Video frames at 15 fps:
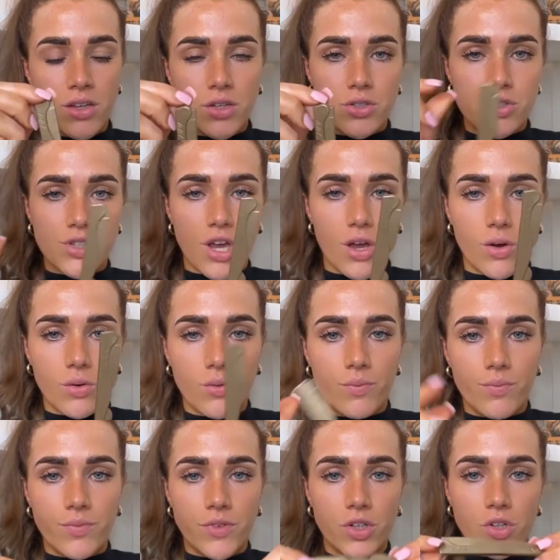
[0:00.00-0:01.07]
so
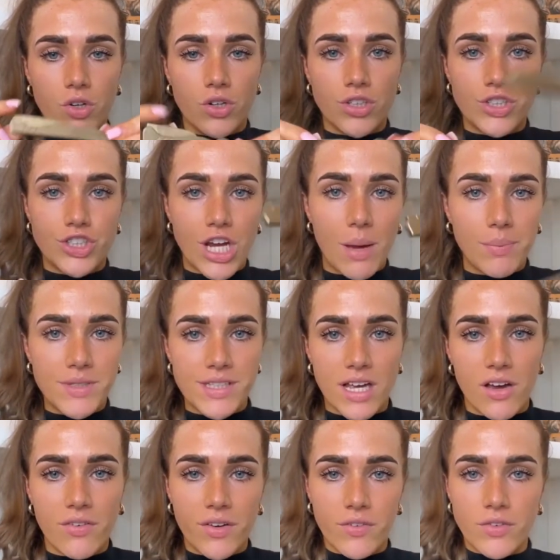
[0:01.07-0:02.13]
you're not going to jab
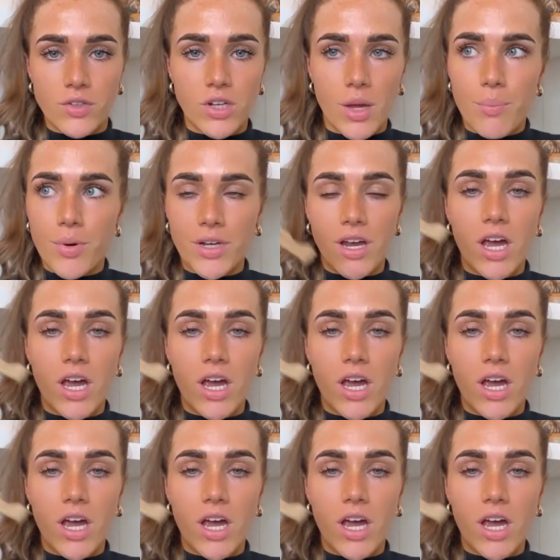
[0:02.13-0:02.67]
yourself if you like put it.